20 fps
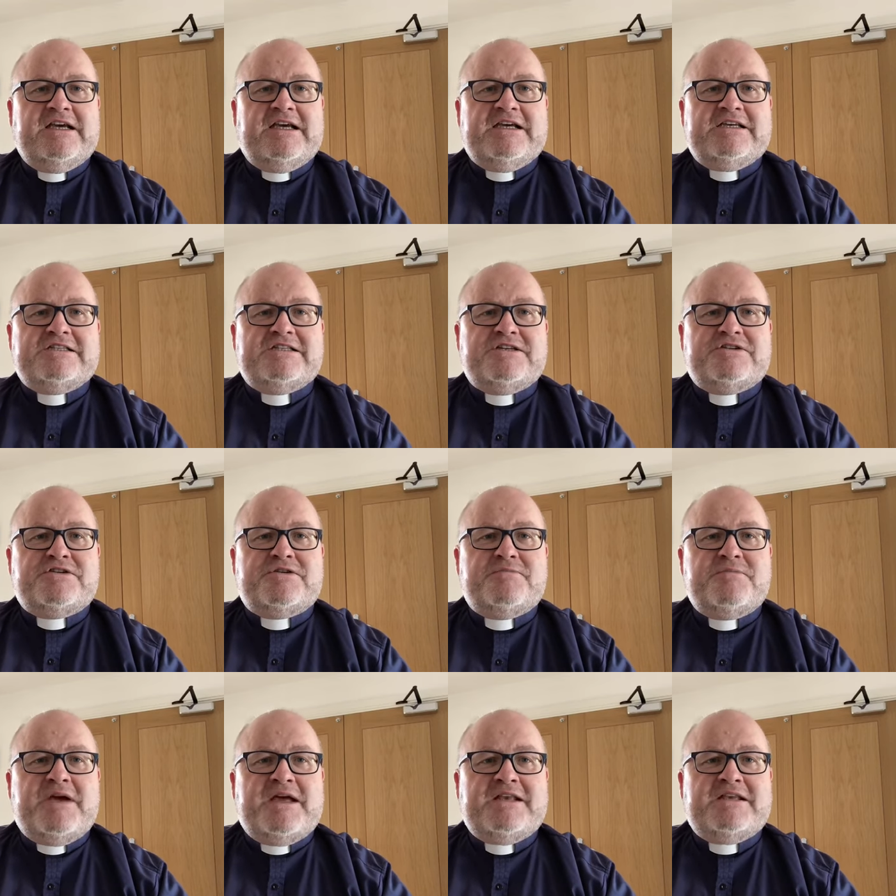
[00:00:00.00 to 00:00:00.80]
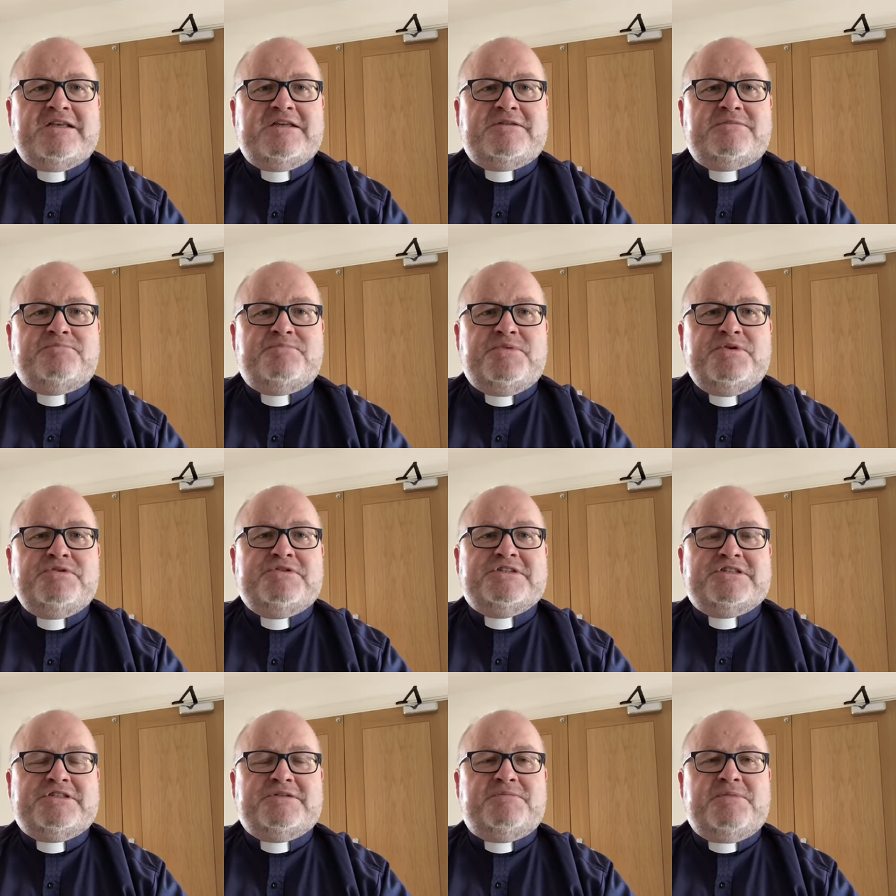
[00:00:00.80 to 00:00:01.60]
It's a tremendous
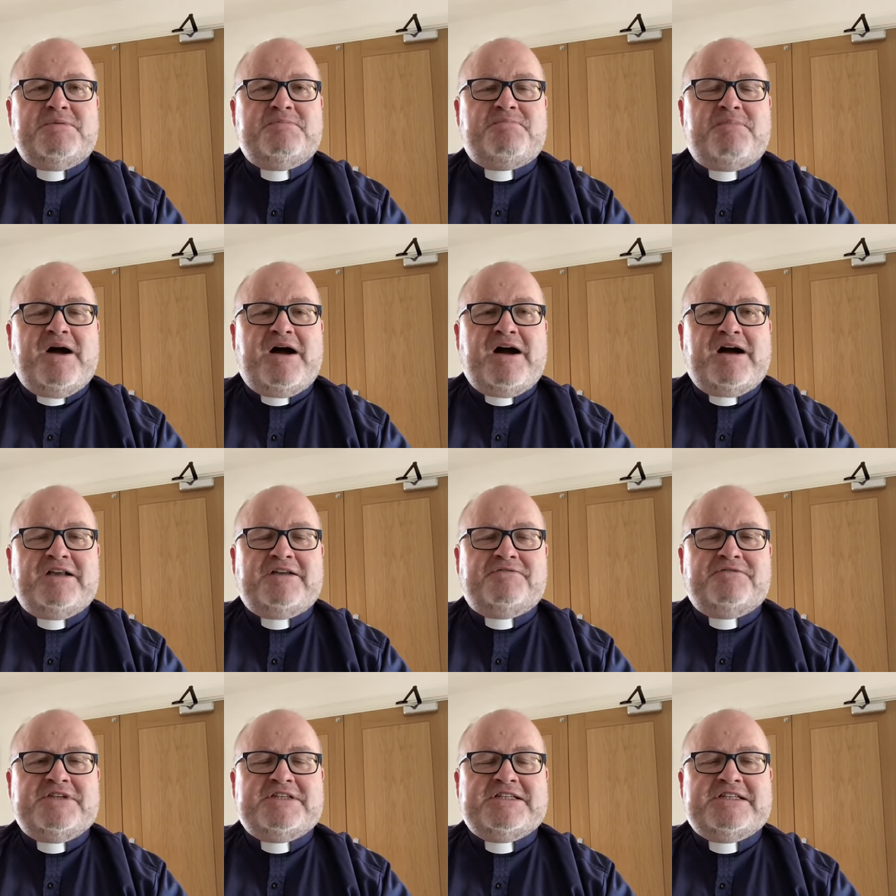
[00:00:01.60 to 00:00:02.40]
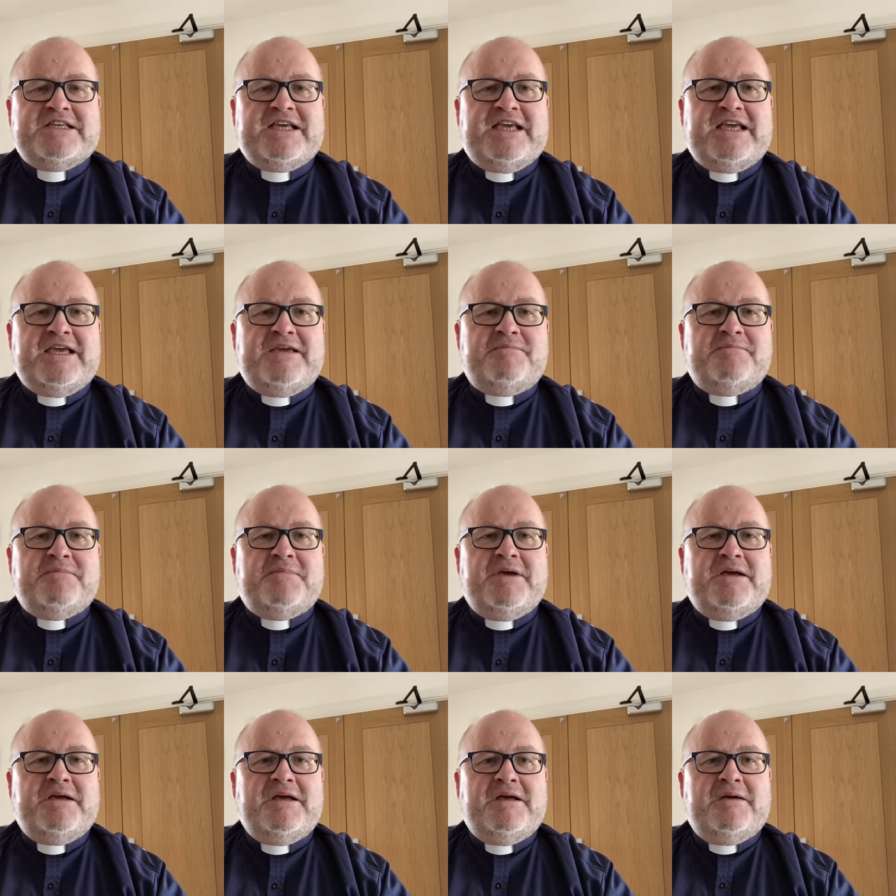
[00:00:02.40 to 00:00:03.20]
boost to be part of a
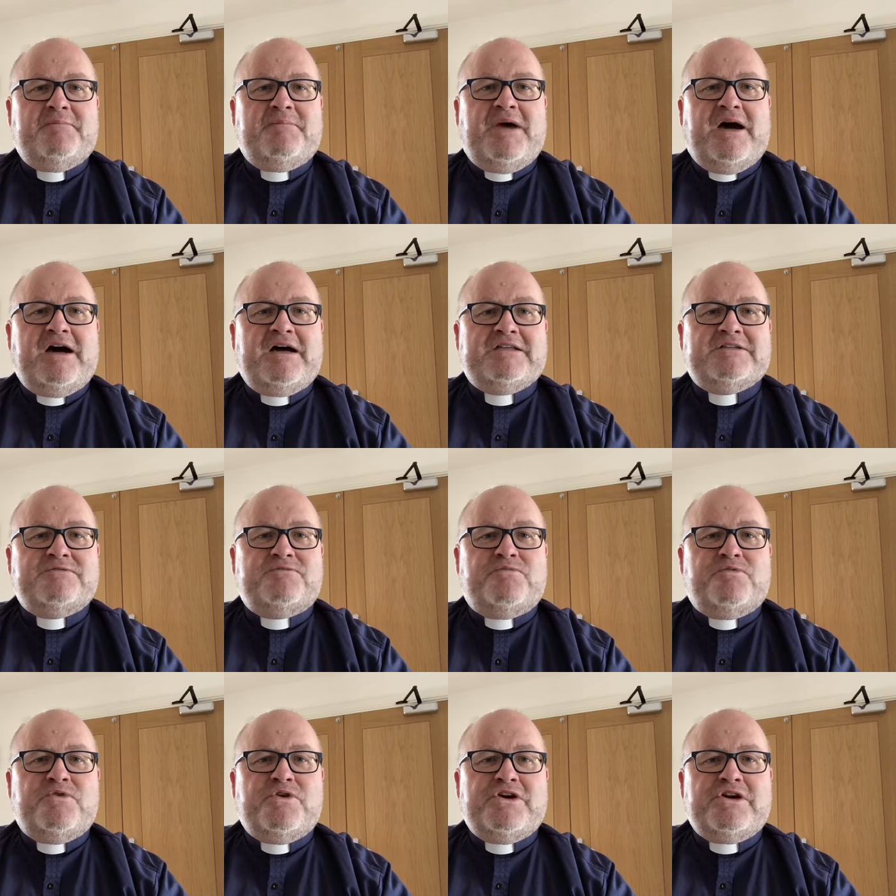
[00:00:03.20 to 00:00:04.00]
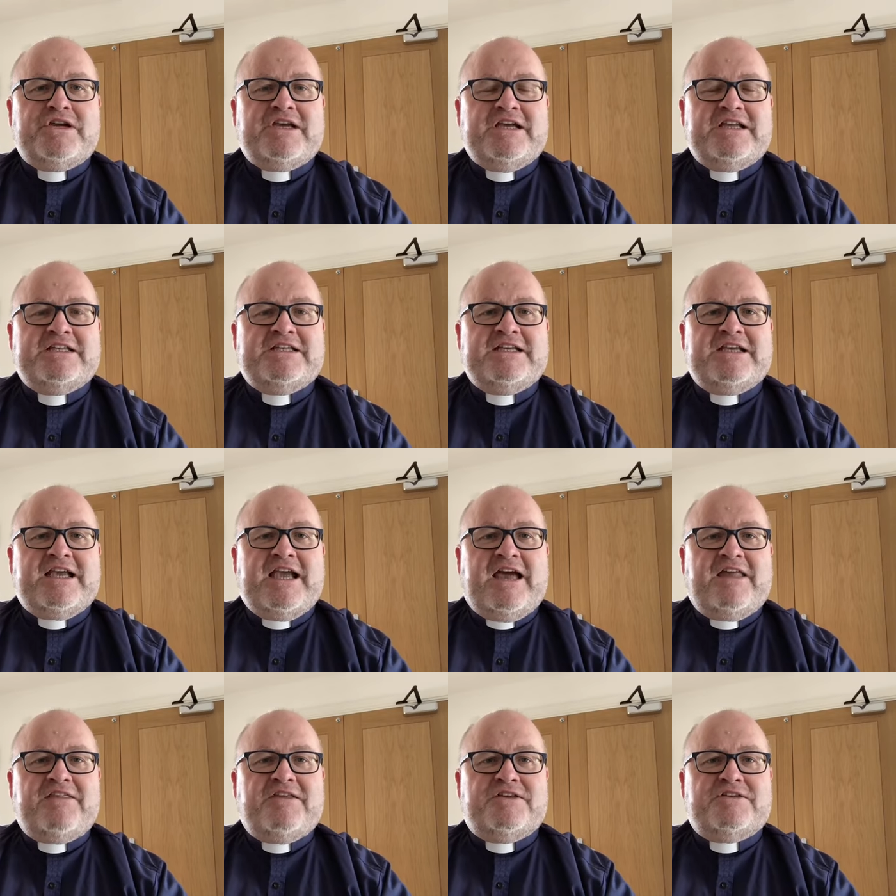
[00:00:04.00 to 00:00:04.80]
team, part of working
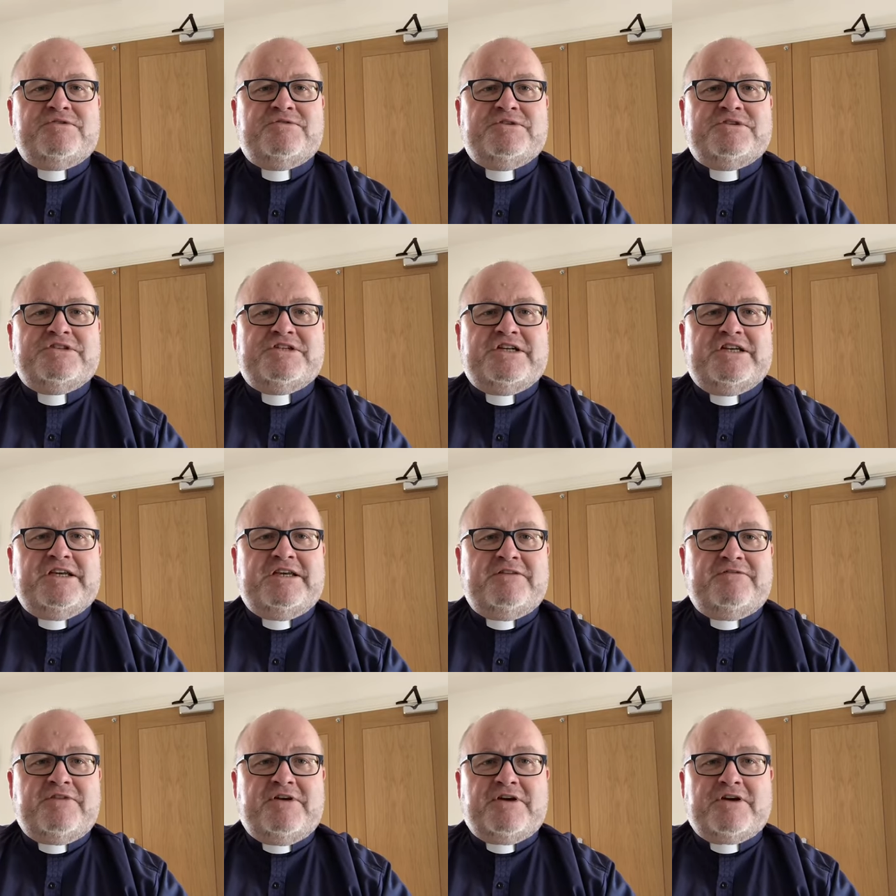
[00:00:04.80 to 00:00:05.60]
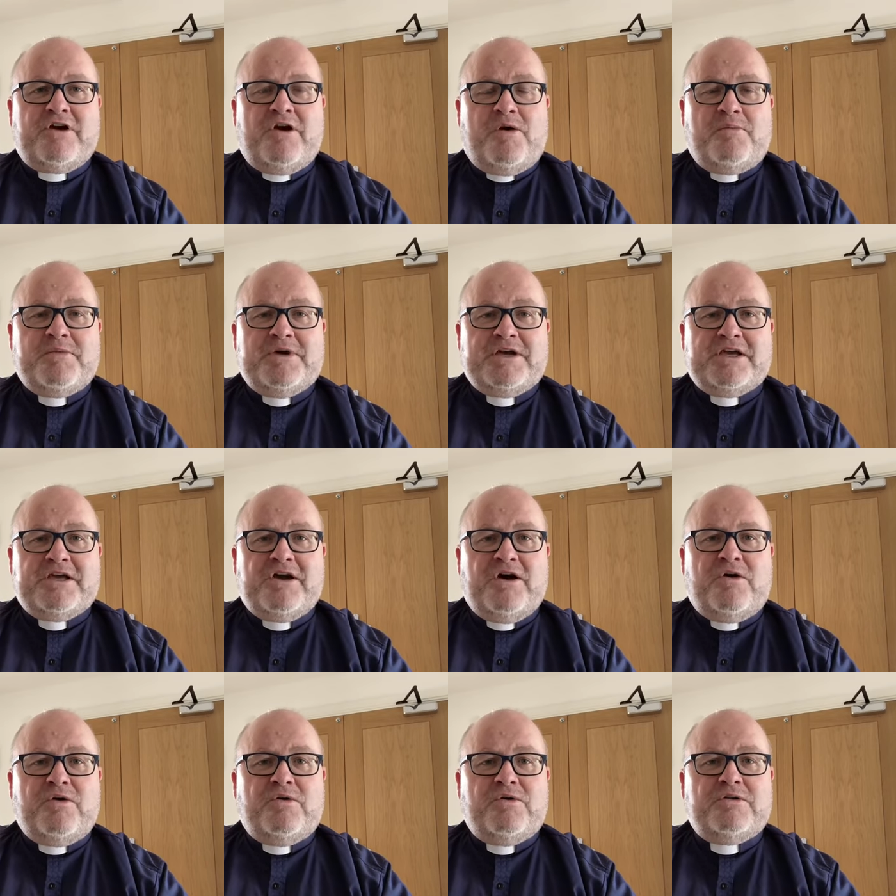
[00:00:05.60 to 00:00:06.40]
together to achieve a common
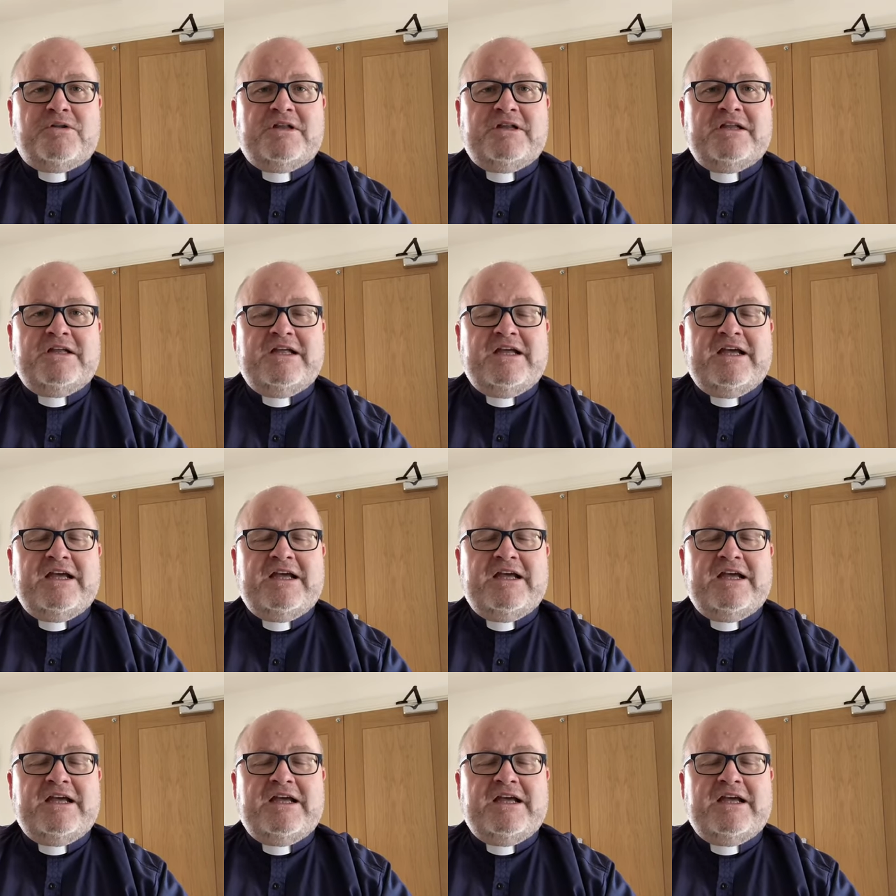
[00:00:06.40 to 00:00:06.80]
goal.